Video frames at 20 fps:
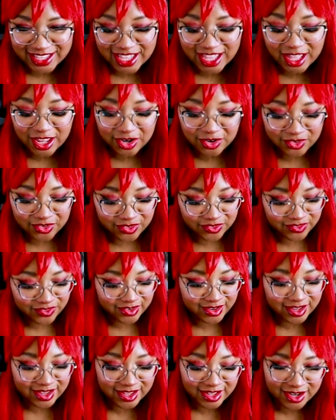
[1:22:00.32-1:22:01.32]
I
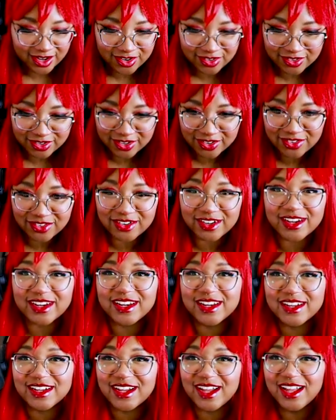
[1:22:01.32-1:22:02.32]
don't
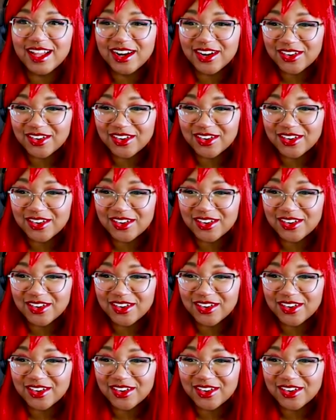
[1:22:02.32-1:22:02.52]
agree. I